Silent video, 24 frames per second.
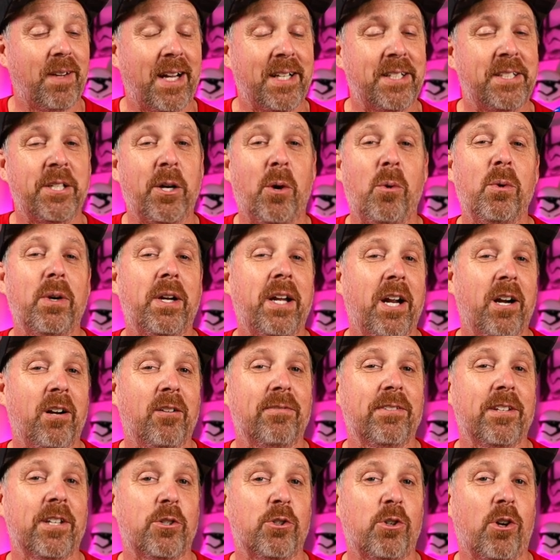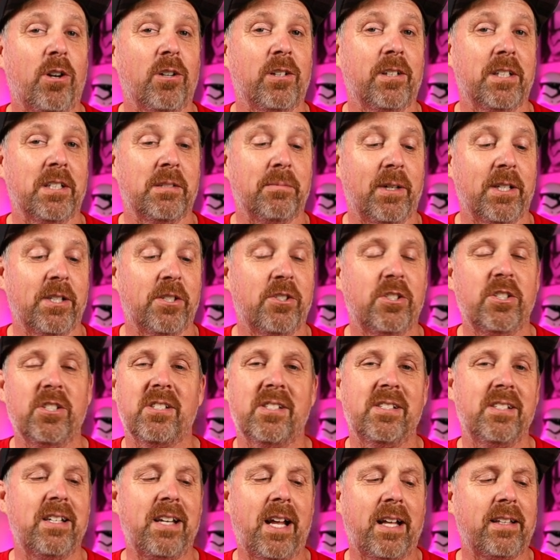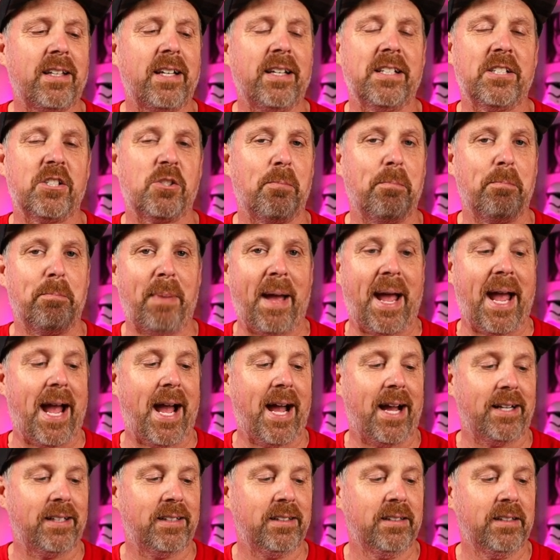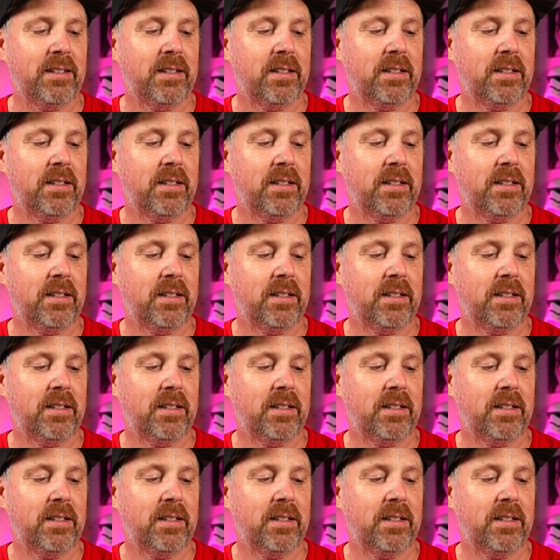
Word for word: I don't care for the chocolate as much. Just not that it's bad.